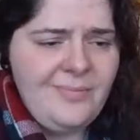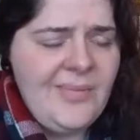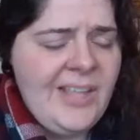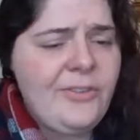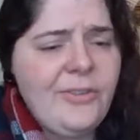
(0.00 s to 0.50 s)

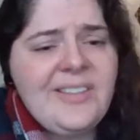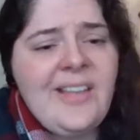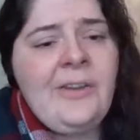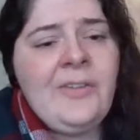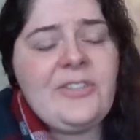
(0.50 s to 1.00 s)
And so these
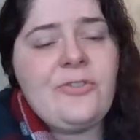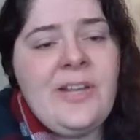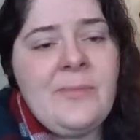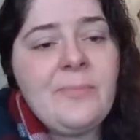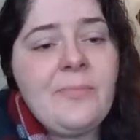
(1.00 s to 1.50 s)
kind of
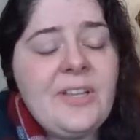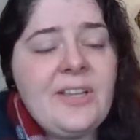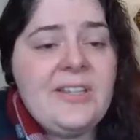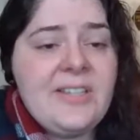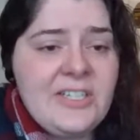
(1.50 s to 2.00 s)
extreme
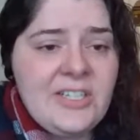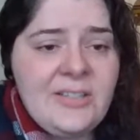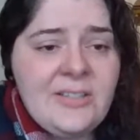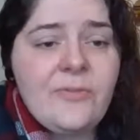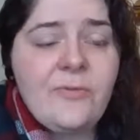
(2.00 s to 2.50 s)

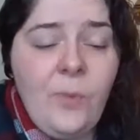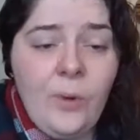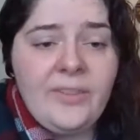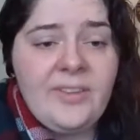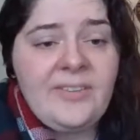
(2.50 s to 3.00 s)
conditions
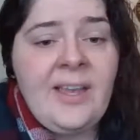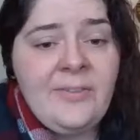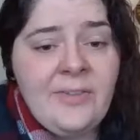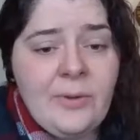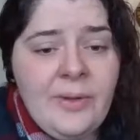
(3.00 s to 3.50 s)
for this
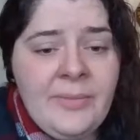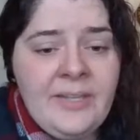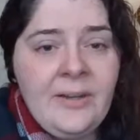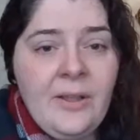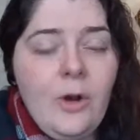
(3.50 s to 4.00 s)
kind of
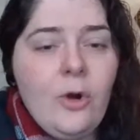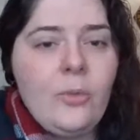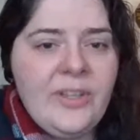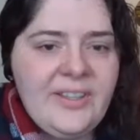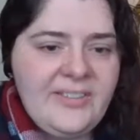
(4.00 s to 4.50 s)
equipment
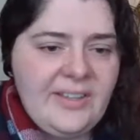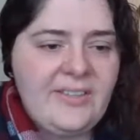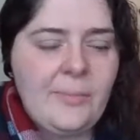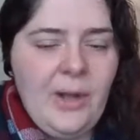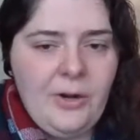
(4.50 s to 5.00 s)
really sets
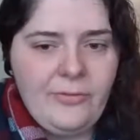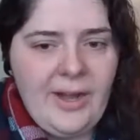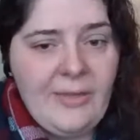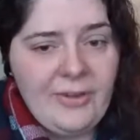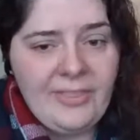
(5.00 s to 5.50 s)
the bar for
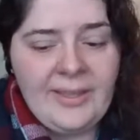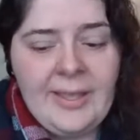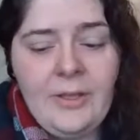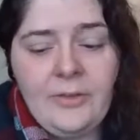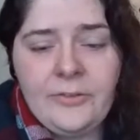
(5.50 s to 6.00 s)
everything
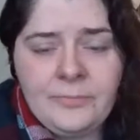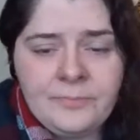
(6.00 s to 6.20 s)
else.